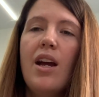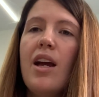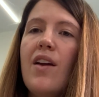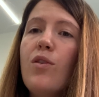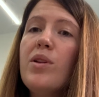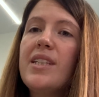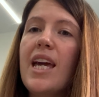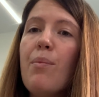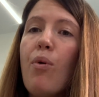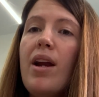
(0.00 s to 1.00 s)
If you want to
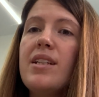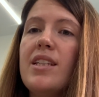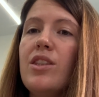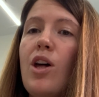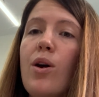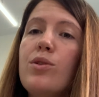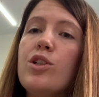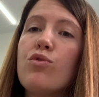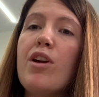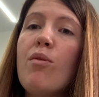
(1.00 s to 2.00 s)
keep practicing those,
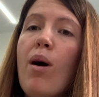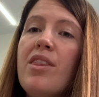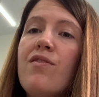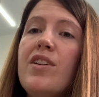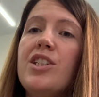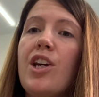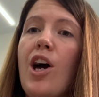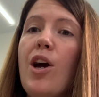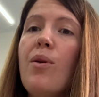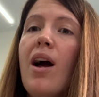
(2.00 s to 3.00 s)
just rewind the
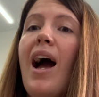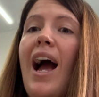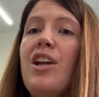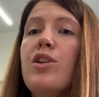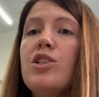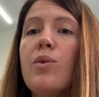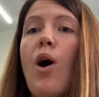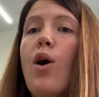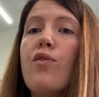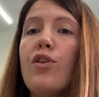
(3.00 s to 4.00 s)
video and you can do it
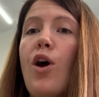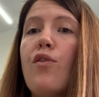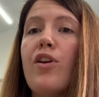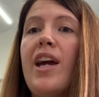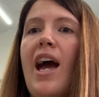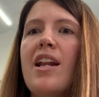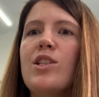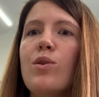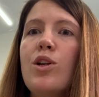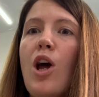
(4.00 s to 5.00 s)
over and over again
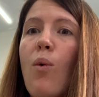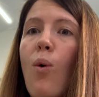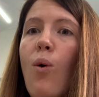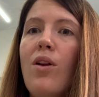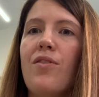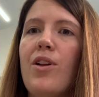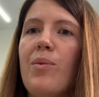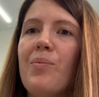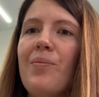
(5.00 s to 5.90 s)
until you know all of them.